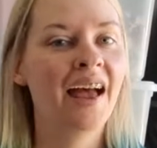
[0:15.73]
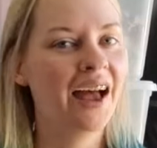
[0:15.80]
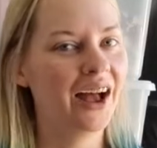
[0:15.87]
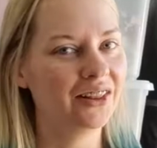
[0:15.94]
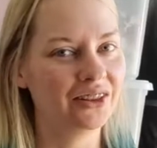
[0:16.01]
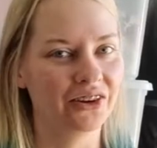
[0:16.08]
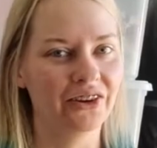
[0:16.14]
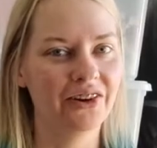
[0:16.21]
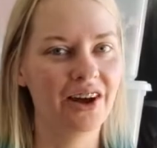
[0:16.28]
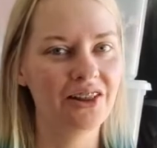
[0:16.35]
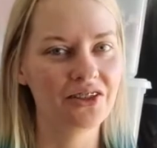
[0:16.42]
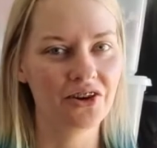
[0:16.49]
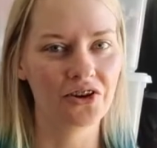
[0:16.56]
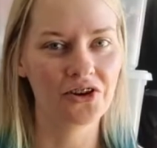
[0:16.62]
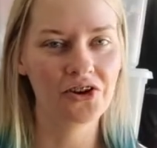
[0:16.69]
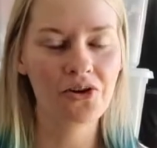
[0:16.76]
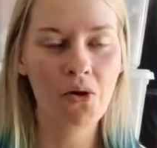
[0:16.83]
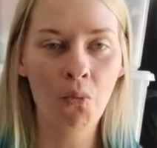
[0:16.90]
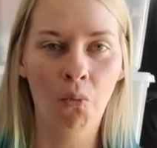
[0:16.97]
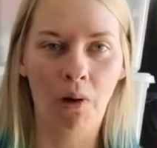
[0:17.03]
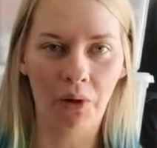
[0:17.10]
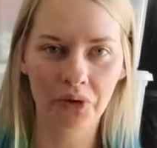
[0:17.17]
Hello, hello,
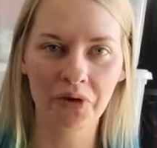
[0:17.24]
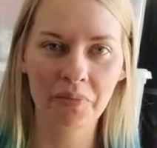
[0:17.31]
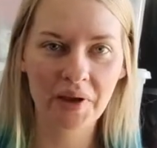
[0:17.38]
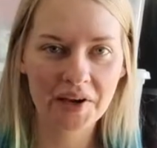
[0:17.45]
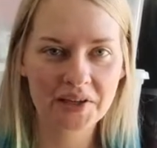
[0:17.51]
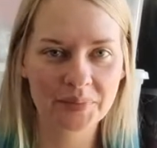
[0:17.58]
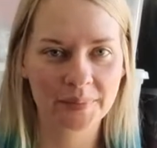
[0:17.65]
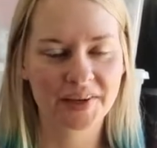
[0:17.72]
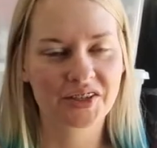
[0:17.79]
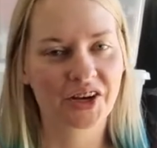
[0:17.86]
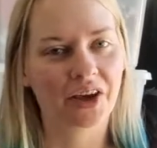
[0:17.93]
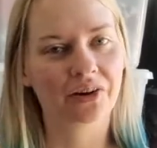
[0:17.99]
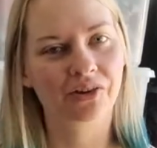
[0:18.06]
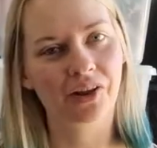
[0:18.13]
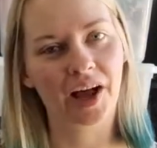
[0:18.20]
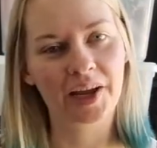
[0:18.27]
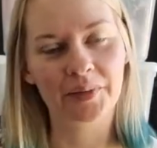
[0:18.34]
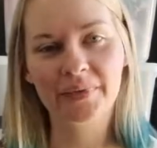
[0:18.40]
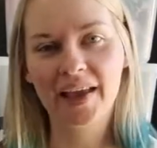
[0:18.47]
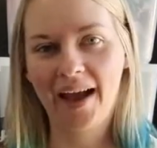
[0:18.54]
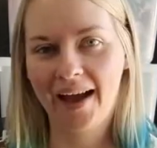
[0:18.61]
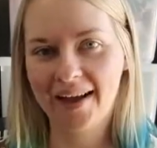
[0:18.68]
welcome back to my channel. I am
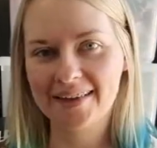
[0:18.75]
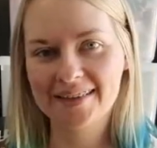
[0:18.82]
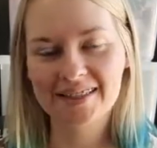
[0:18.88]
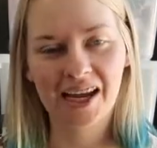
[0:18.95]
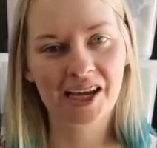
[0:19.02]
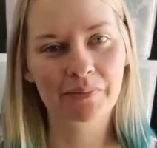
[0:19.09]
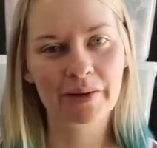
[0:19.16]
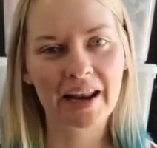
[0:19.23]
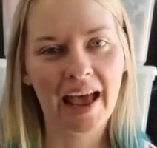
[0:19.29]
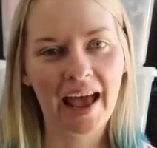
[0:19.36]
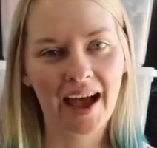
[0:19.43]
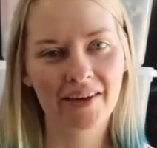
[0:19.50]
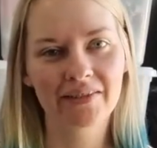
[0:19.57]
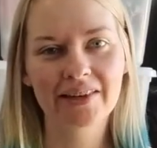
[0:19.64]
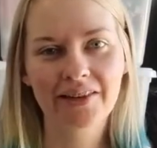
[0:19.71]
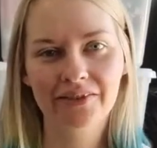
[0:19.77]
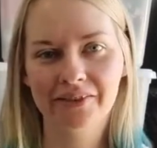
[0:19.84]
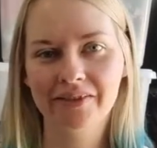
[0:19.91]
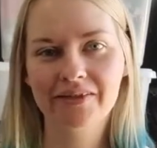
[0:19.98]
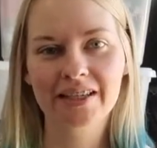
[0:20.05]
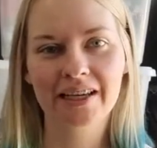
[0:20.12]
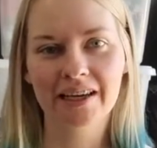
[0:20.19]
Cass. I am an avid
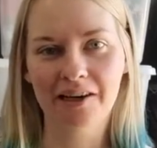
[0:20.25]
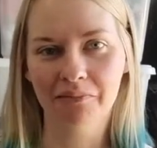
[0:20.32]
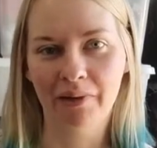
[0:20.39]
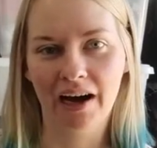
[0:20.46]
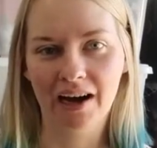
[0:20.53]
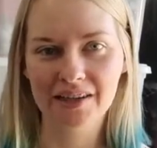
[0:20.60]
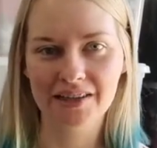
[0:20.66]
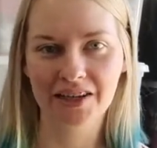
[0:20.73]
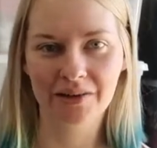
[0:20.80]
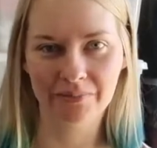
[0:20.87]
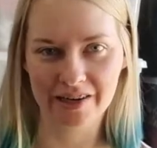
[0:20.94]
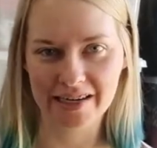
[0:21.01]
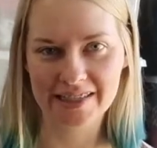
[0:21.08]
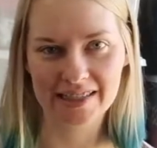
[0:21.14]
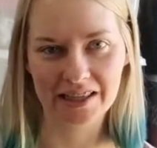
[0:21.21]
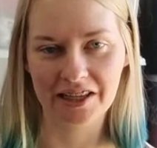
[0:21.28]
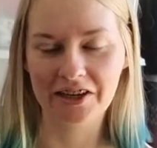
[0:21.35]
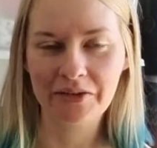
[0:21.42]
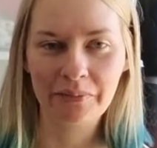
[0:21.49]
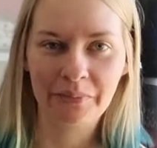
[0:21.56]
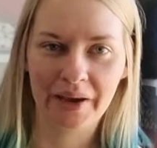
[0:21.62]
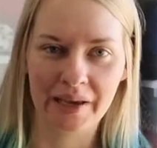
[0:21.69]
thrifter and part-time reseller
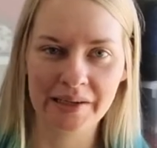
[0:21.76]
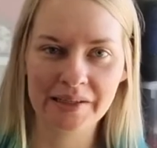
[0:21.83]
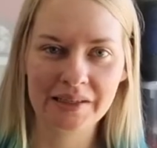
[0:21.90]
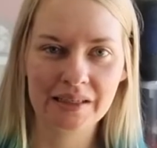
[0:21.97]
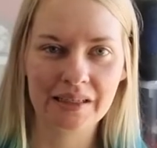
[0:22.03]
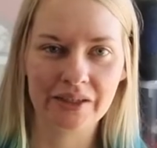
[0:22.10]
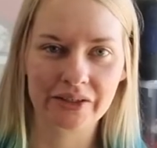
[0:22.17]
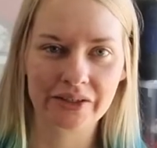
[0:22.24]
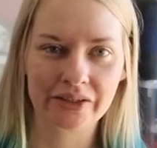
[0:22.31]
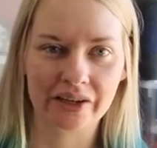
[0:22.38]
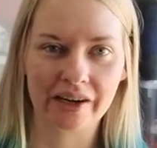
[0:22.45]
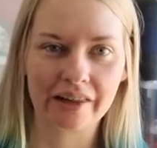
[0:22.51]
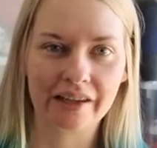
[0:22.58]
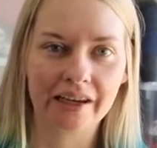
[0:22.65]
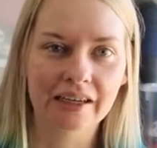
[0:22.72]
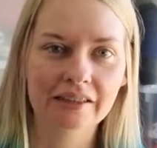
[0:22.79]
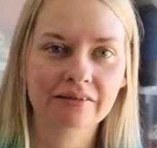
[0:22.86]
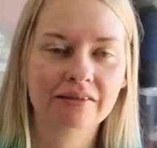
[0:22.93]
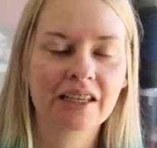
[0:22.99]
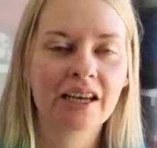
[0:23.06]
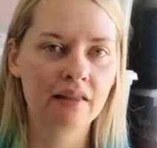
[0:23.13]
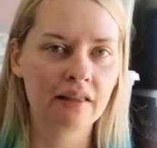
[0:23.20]
based in Australia.
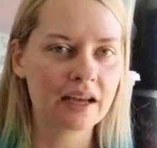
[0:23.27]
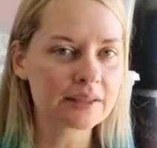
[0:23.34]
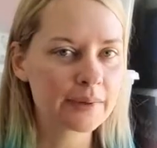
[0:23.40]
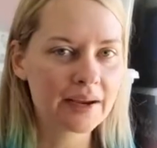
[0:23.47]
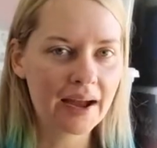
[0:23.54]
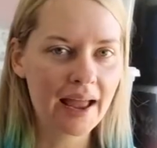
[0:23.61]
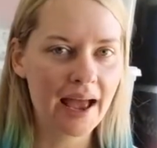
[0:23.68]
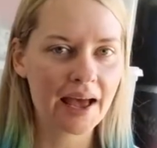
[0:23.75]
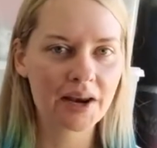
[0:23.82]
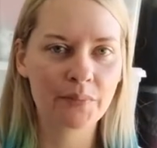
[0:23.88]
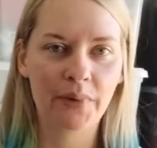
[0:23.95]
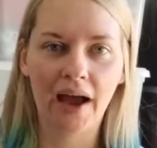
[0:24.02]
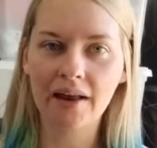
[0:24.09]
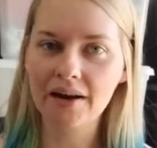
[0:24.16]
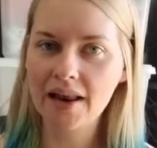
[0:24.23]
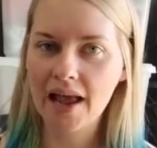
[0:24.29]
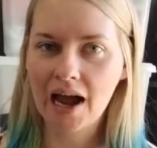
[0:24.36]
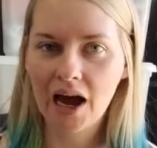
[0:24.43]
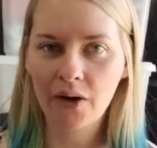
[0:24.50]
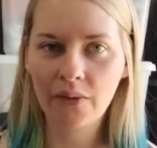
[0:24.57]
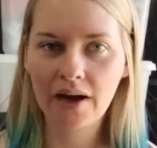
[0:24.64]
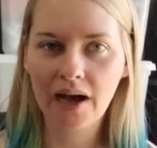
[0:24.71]
Last week I had about an
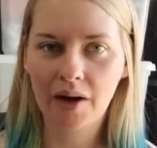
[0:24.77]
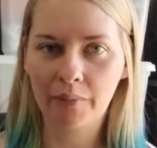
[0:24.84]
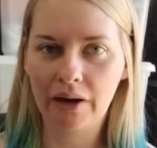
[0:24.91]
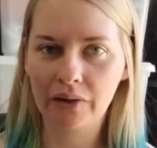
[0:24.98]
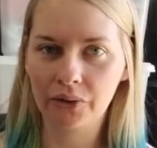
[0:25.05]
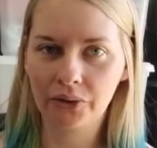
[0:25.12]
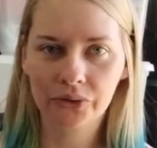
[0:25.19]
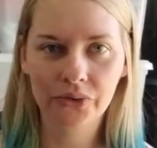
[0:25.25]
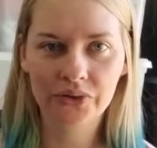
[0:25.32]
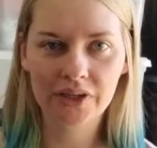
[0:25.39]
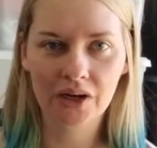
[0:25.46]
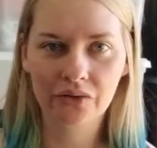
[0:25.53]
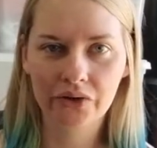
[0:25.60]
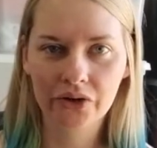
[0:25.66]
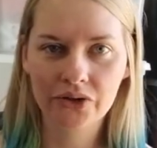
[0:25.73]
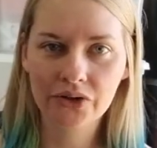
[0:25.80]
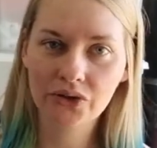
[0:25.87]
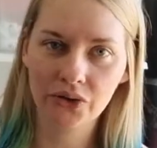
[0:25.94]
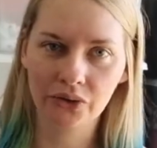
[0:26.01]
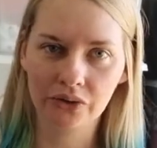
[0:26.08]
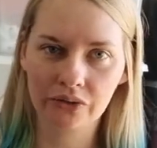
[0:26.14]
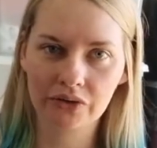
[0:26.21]
hour at my local salvos to
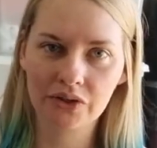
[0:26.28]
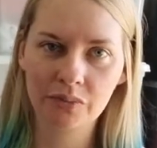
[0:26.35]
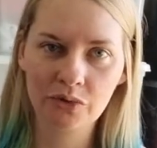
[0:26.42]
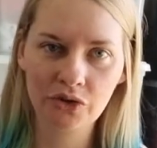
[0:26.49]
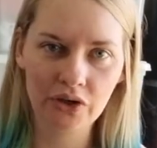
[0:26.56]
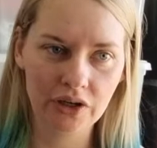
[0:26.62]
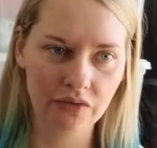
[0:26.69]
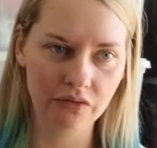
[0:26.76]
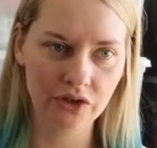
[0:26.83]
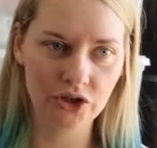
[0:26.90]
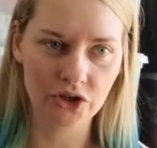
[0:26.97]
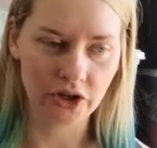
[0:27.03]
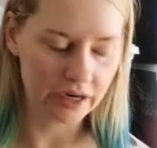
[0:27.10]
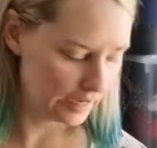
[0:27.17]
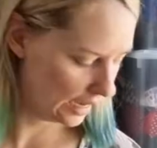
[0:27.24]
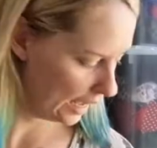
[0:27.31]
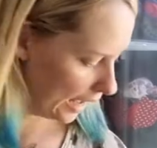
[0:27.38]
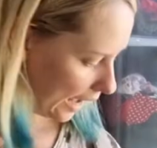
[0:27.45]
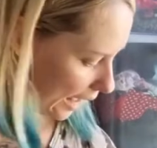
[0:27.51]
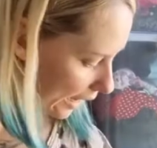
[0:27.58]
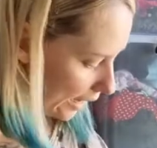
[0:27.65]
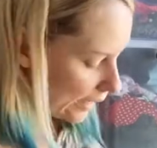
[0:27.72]
look for some new inventory,
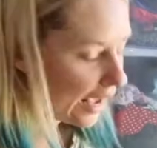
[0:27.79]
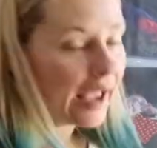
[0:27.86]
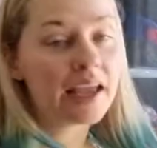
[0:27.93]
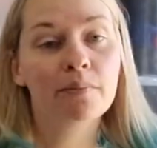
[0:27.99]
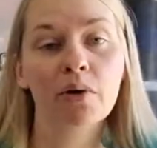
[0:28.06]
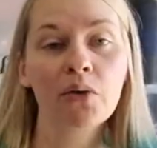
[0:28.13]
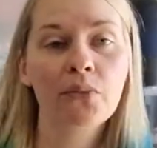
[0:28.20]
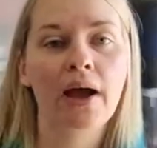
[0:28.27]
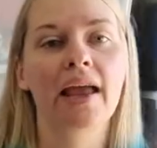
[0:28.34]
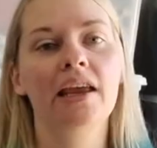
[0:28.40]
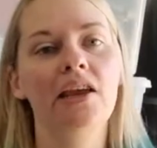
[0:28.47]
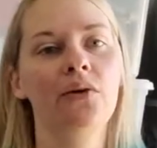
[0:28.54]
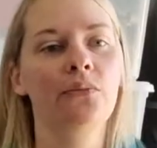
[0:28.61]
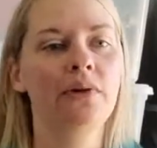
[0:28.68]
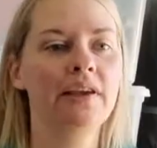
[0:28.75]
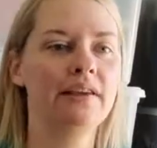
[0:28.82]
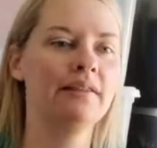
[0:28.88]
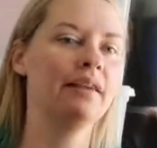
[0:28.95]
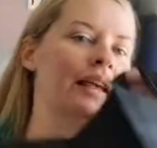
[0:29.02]
and I came away with